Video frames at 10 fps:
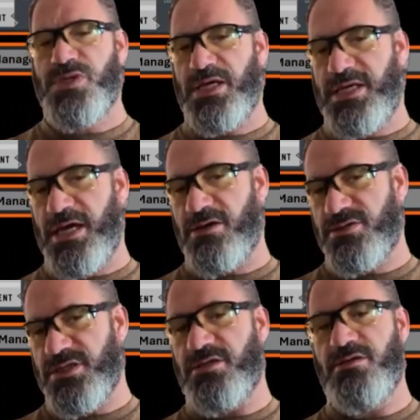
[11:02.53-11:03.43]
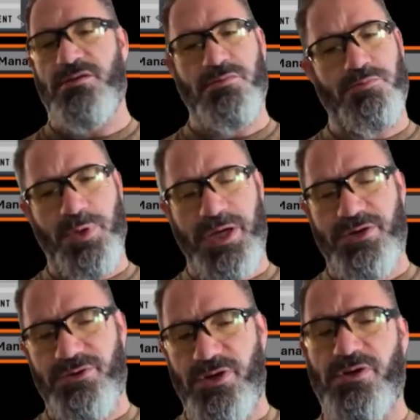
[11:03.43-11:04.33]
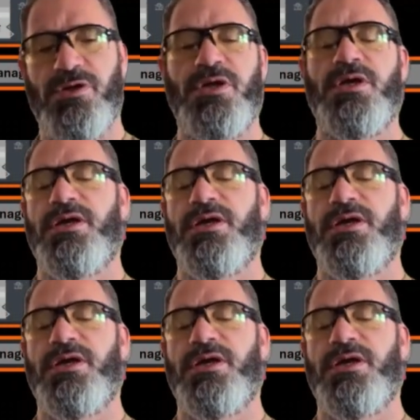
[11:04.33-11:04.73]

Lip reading: Accounting, payroll,